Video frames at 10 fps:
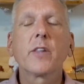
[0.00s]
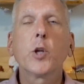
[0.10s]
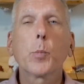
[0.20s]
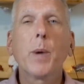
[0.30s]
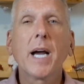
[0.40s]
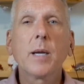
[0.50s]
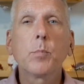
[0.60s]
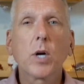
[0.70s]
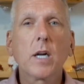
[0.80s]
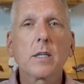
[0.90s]
They're
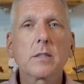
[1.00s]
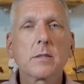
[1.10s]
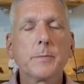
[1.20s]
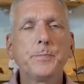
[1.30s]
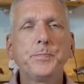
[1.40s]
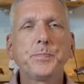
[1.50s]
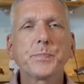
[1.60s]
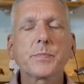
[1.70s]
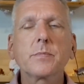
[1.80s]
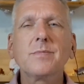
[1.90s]
byproducts
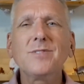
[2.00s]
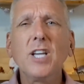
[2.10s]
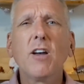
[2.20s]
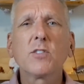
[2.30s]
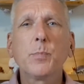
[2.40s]
of